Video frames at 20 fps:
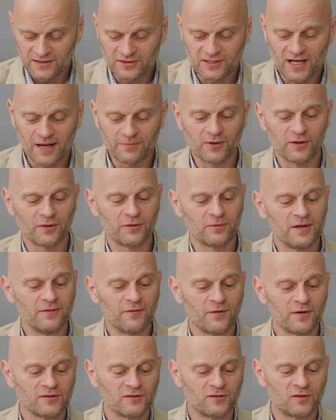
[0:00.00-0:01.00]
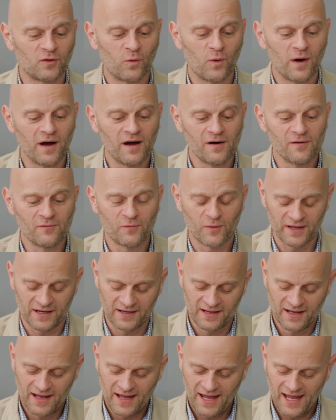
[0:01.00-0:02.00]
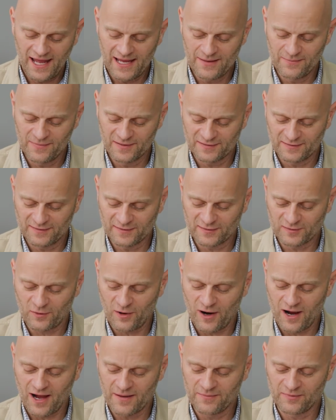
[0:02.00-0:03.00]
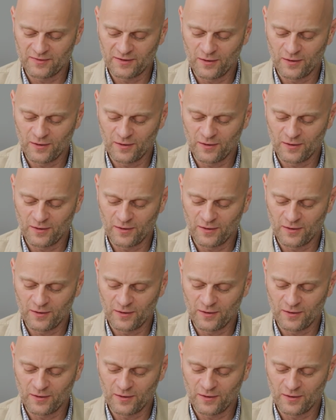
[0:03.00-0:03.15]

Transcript: chapter 3, verse 12, when Amos describes,